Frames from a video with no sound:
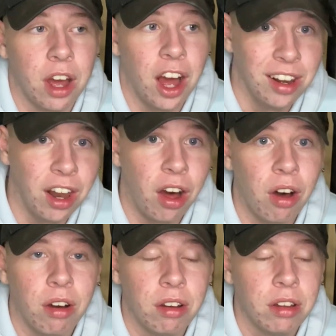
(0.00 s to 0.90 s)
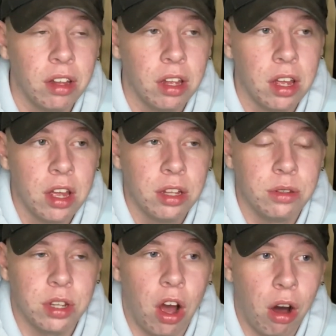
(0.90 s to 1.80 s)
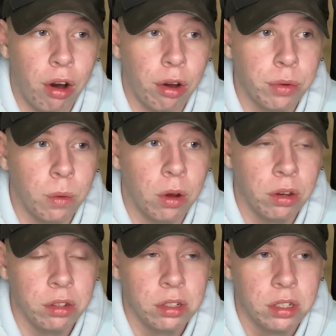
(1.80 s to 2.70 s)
a lot. So it's a hard one.